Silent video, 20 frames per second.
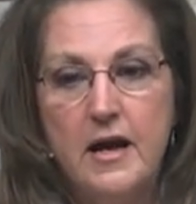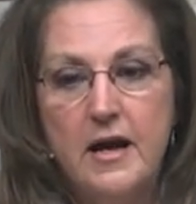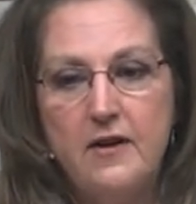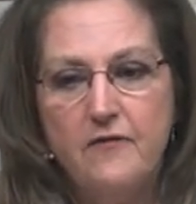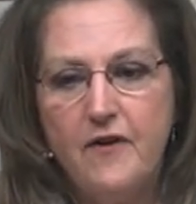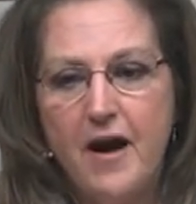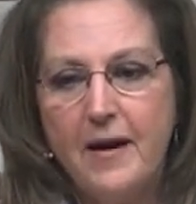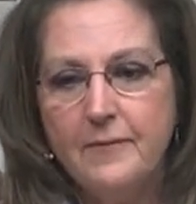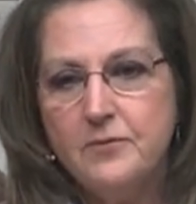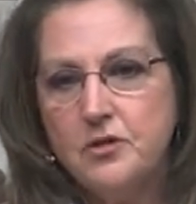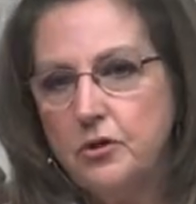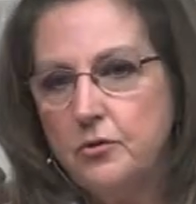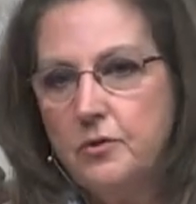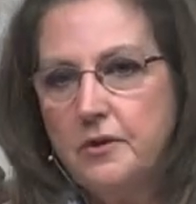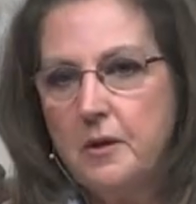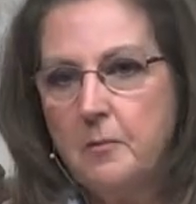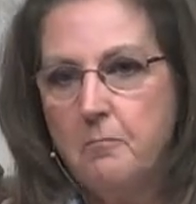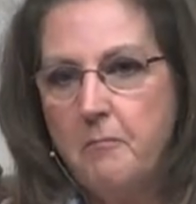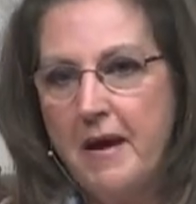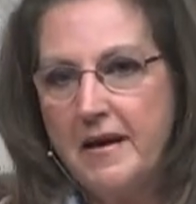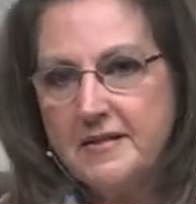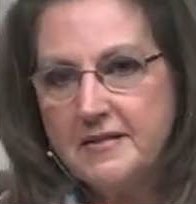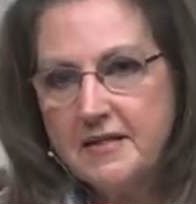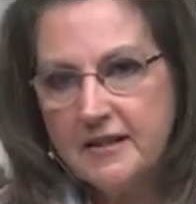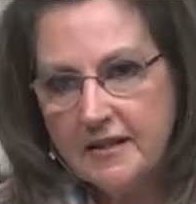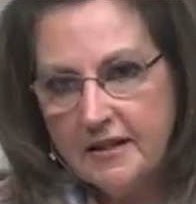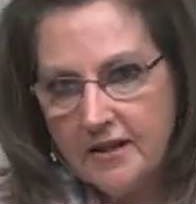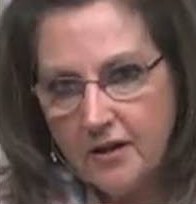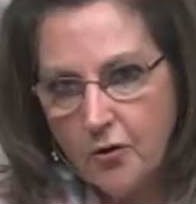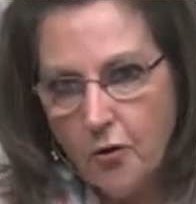If I'm doing a
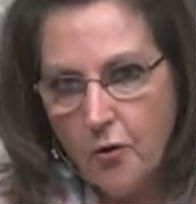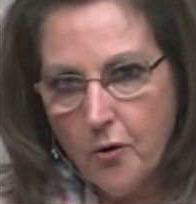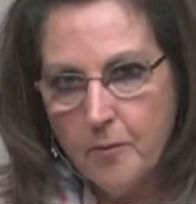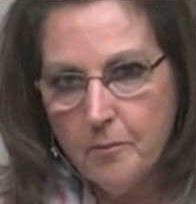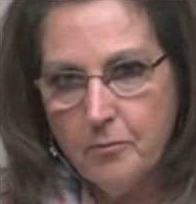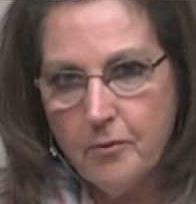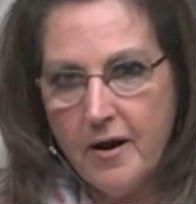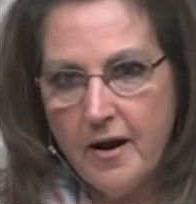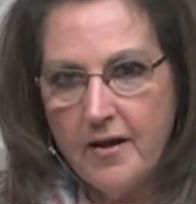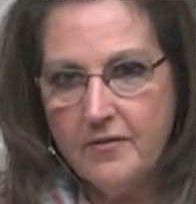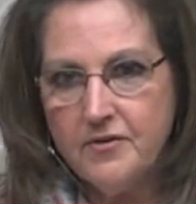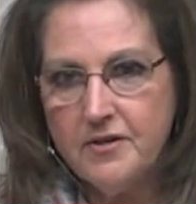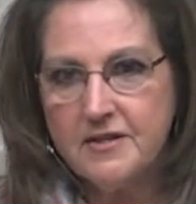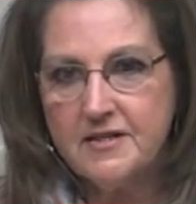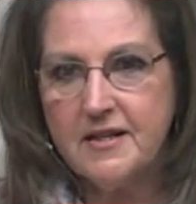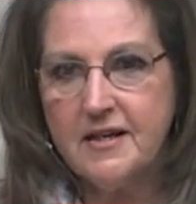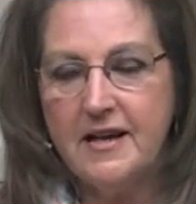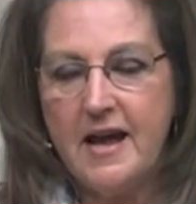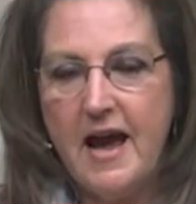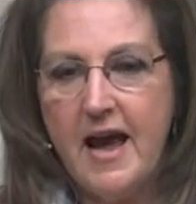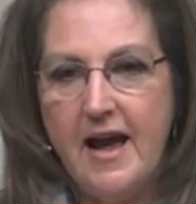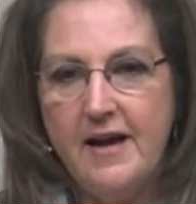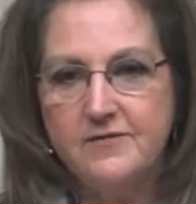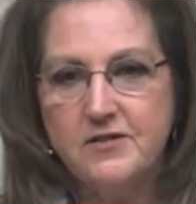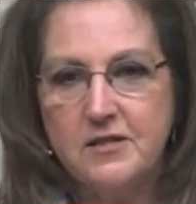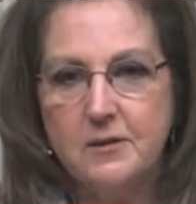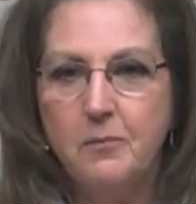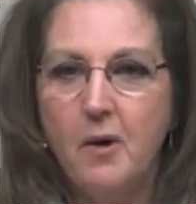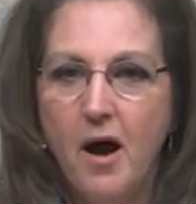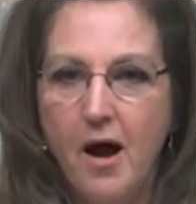Mexican cornbread that's going to have
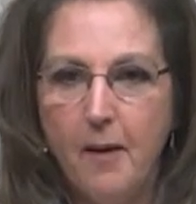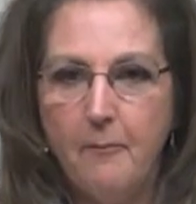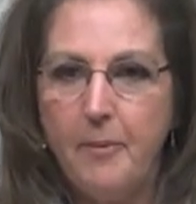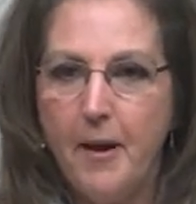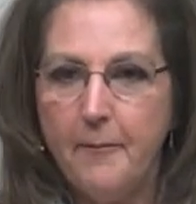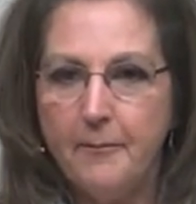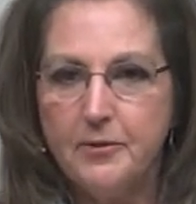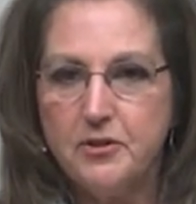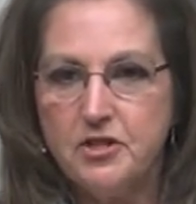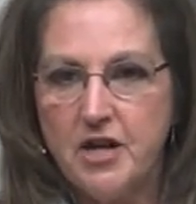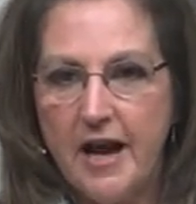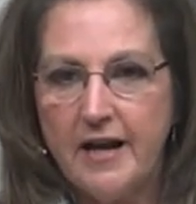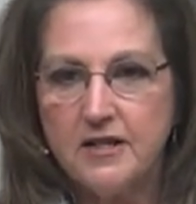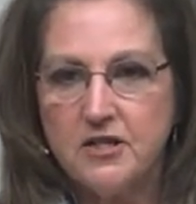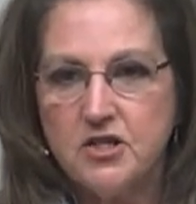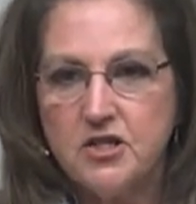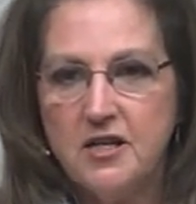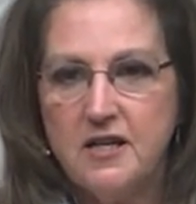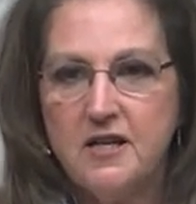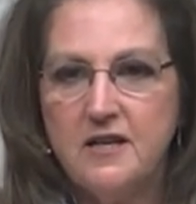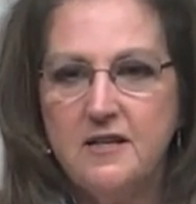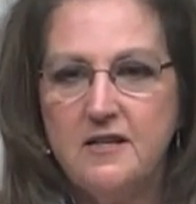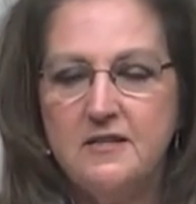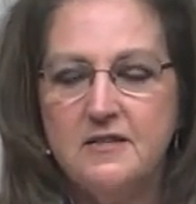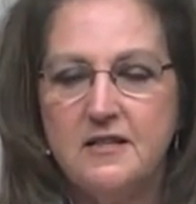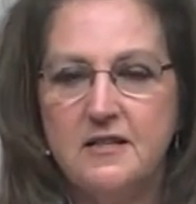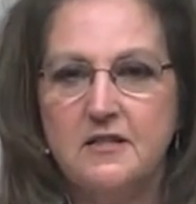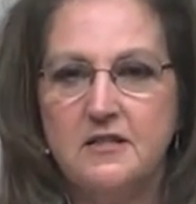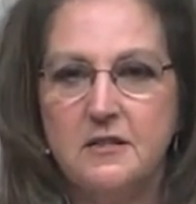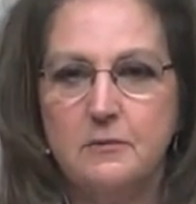some hot pepper jack cheese
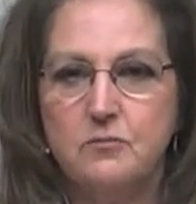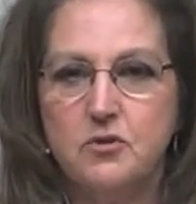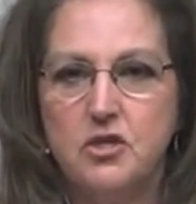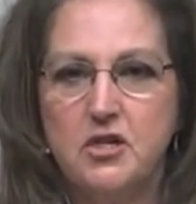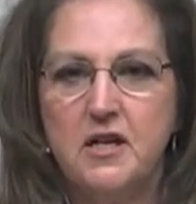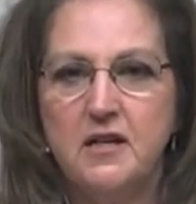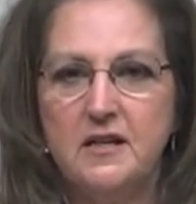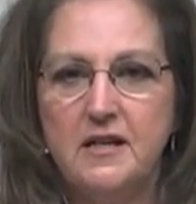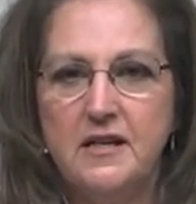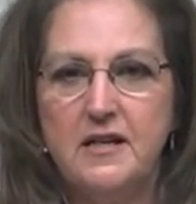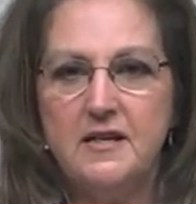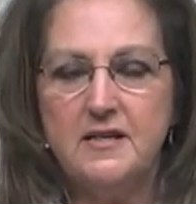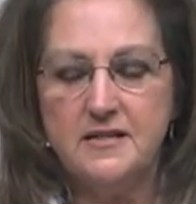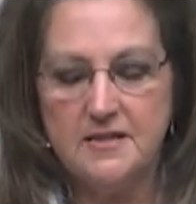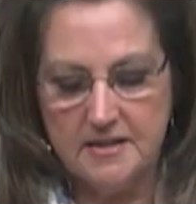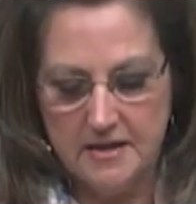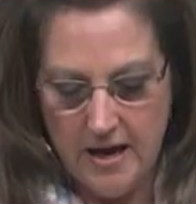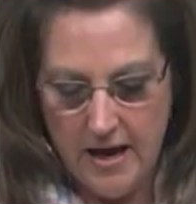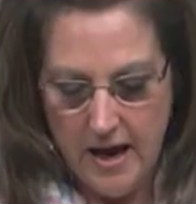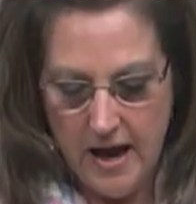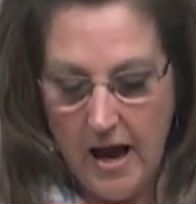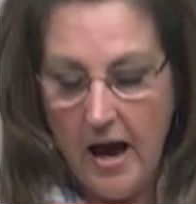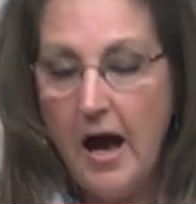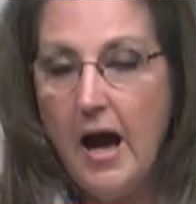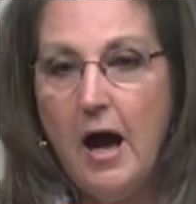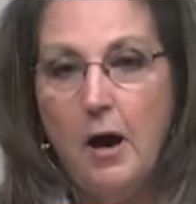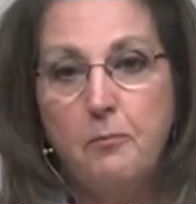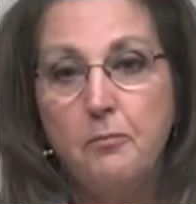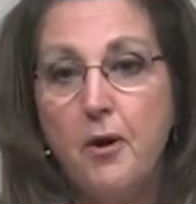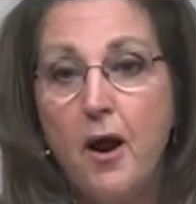and some chilies,
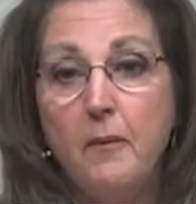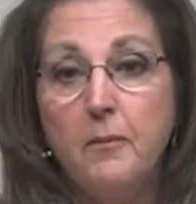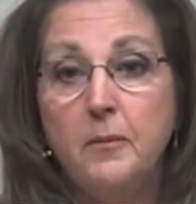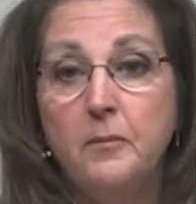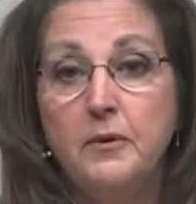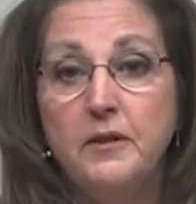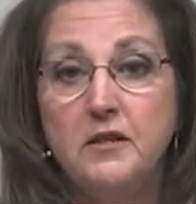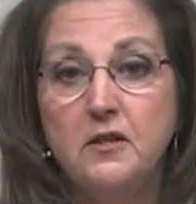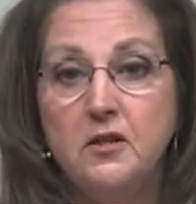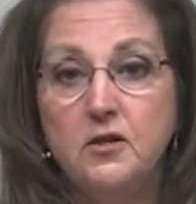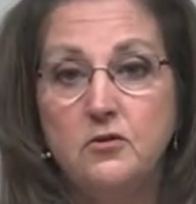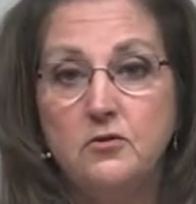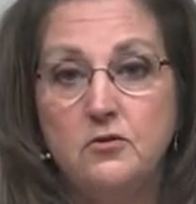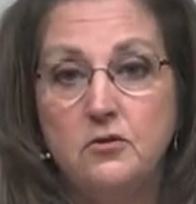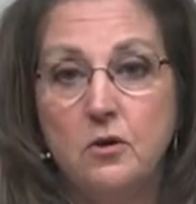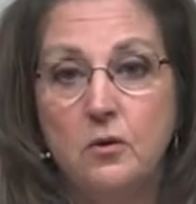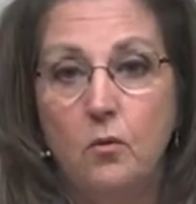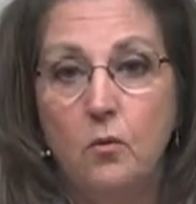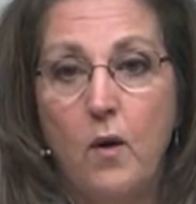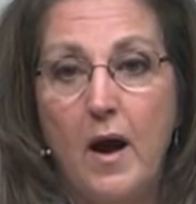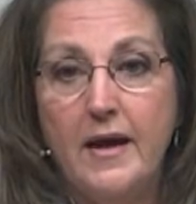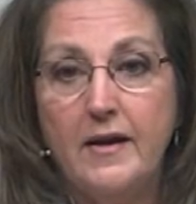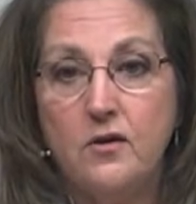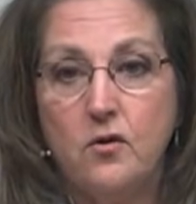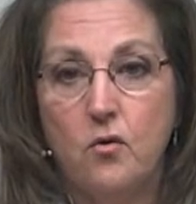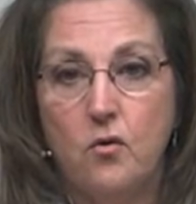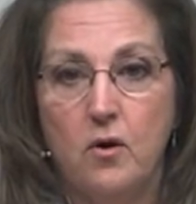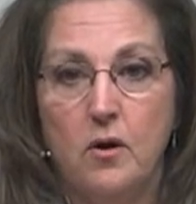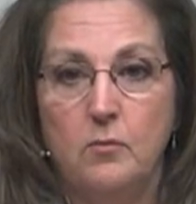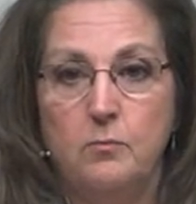I'll probably use white
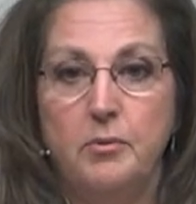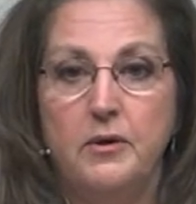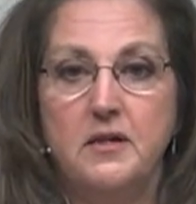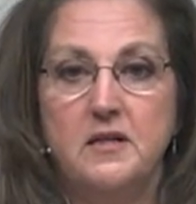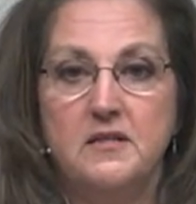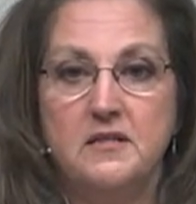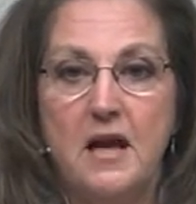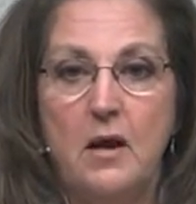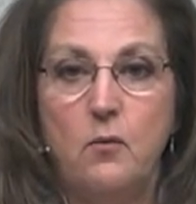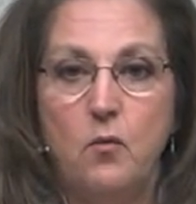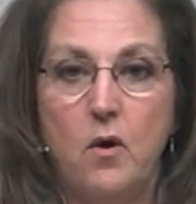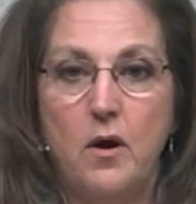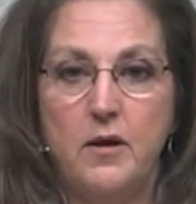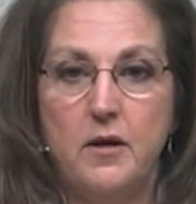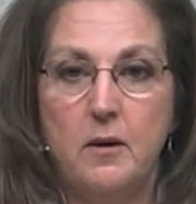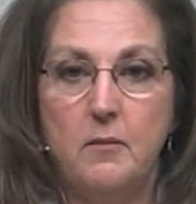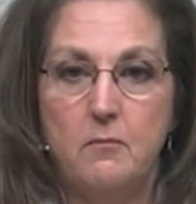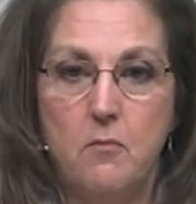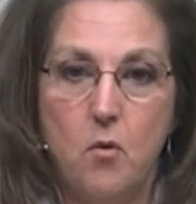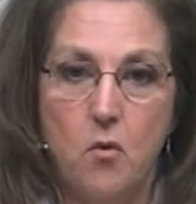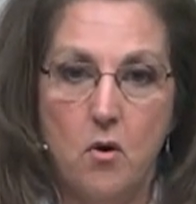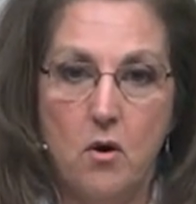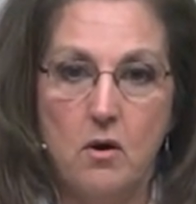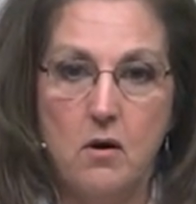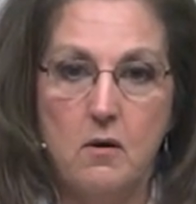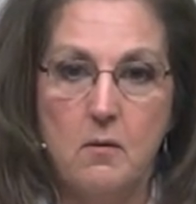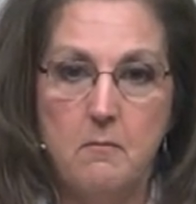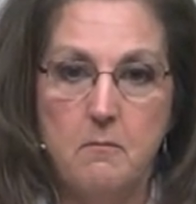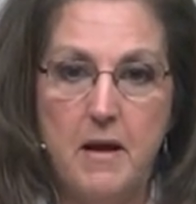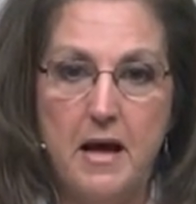corn because I want a
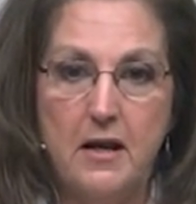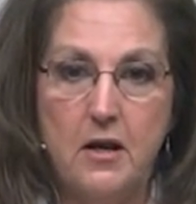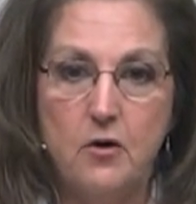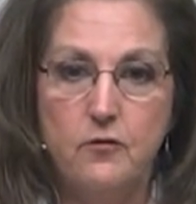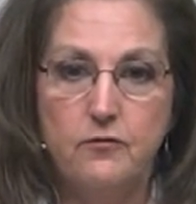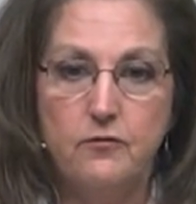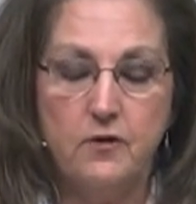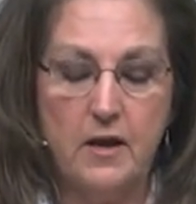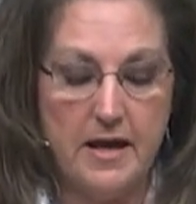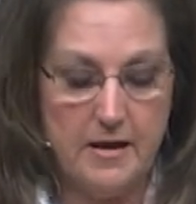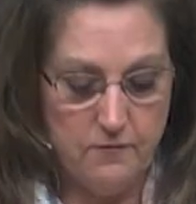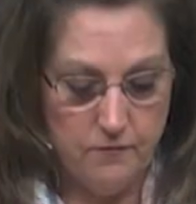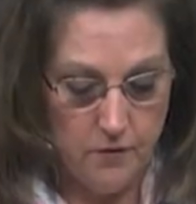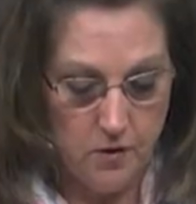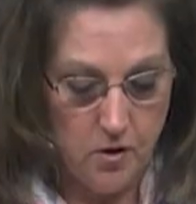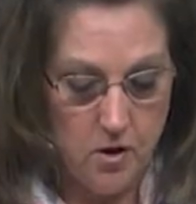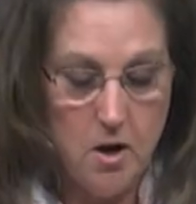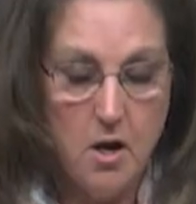more mellow flavor.